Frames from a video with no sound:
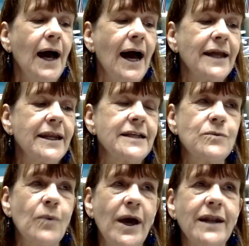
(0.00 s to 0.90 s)
And it's
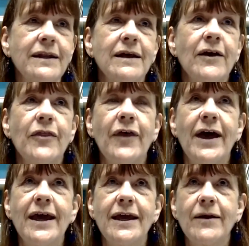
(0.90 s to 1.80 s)
when
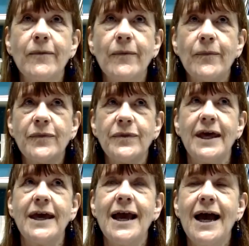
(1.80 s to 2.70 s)
they
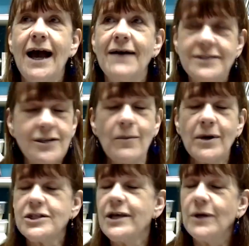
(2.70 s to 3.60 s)
they have so
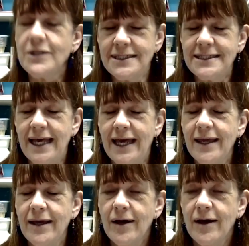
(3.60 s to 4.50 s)
much they want to say,